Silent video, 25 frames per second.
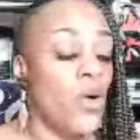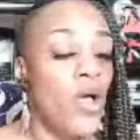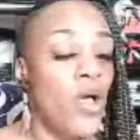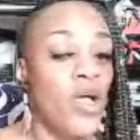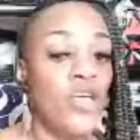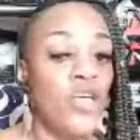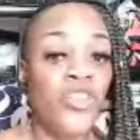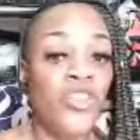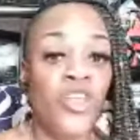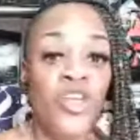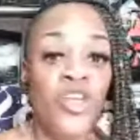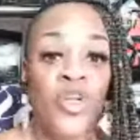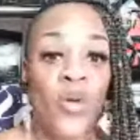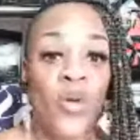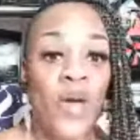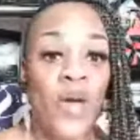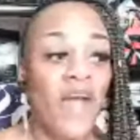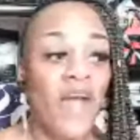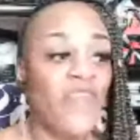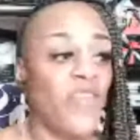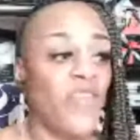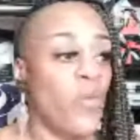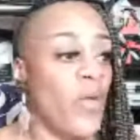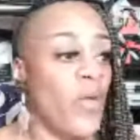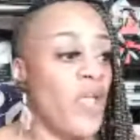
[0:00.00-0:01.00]
So you don't have to
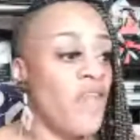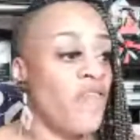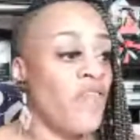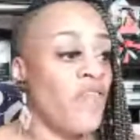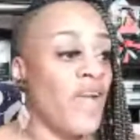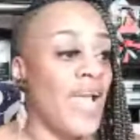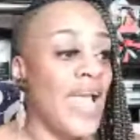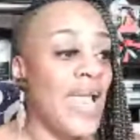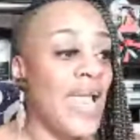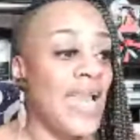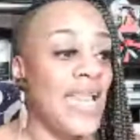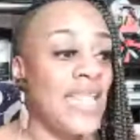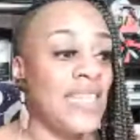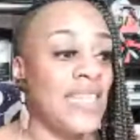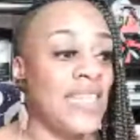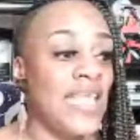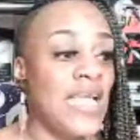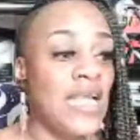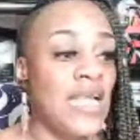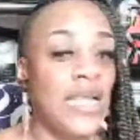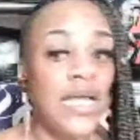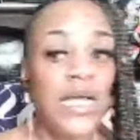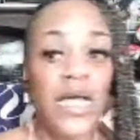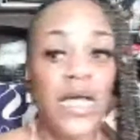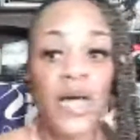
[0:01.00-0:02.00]
wait for anything to
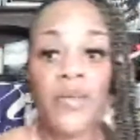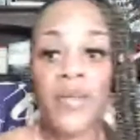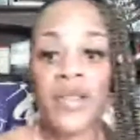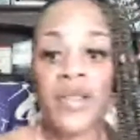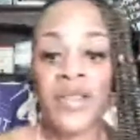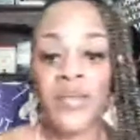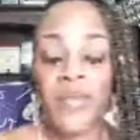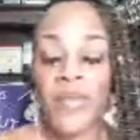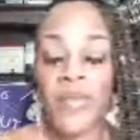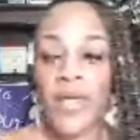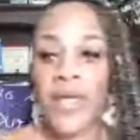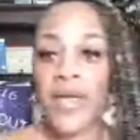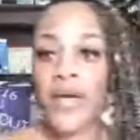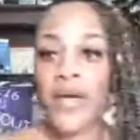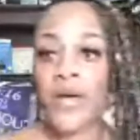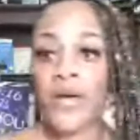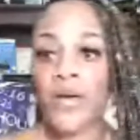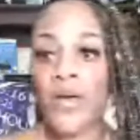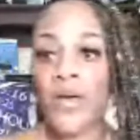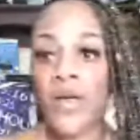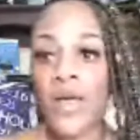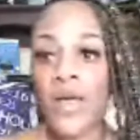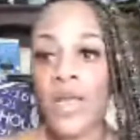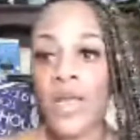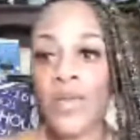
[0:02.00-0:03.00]
come in the mail.
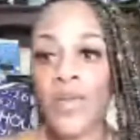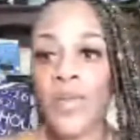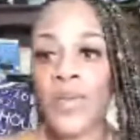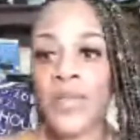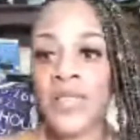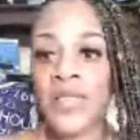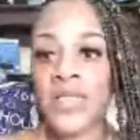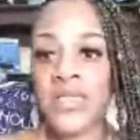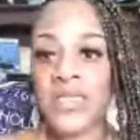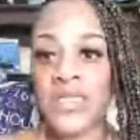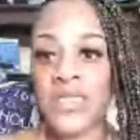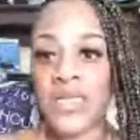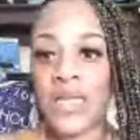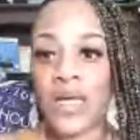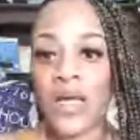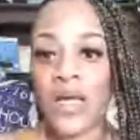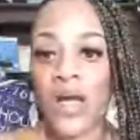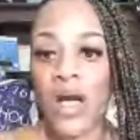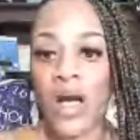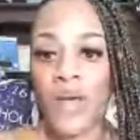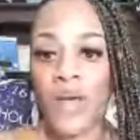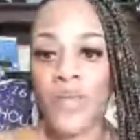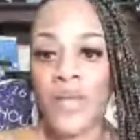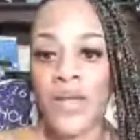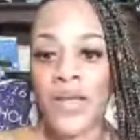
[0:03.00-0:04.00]
Let me put this in the
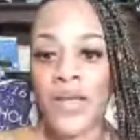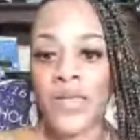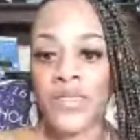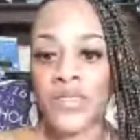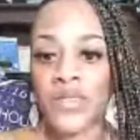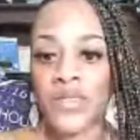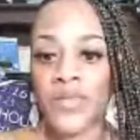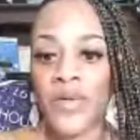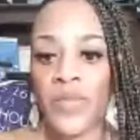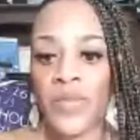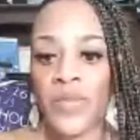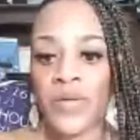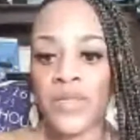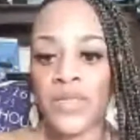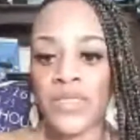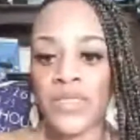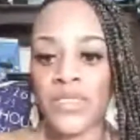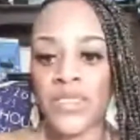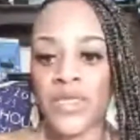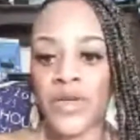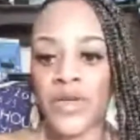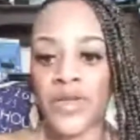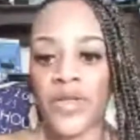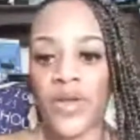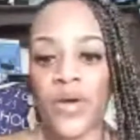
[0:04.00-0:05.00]
comments. Let me put this here,
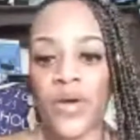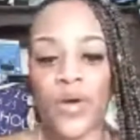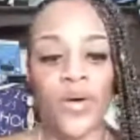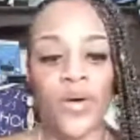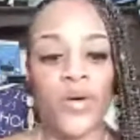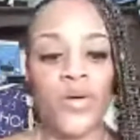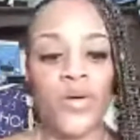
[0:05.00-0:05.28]
y'all.